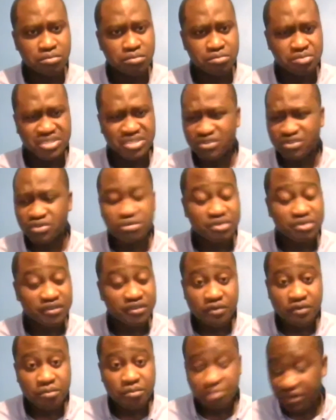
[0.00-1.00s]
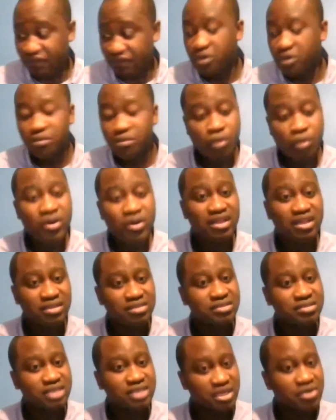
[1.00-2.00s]
they could even perform well in
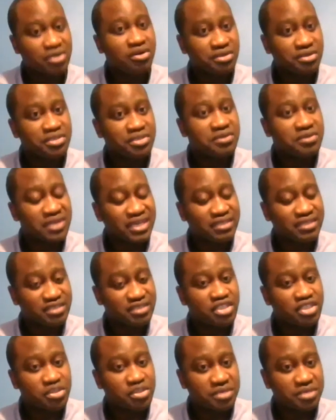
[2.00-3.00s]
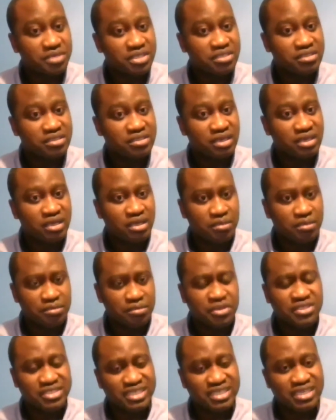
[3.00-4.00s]
psychological assessments,
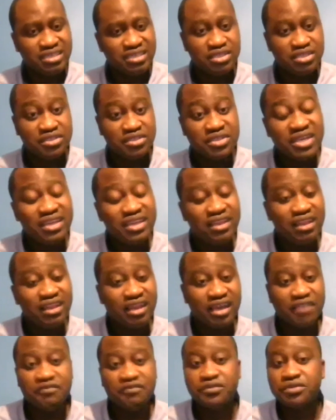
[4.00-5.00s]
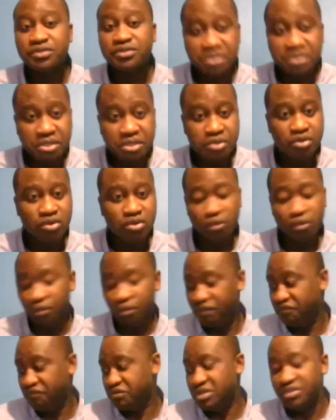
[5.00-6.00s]
but then in daily life struggle
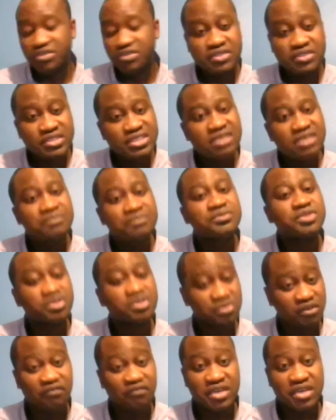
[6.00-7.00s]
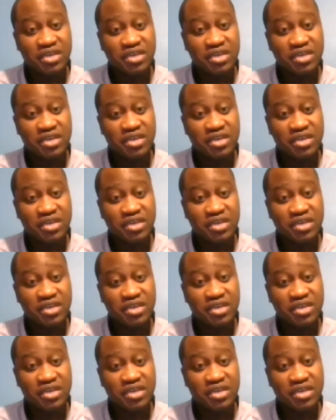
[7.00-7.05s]
with the same sort of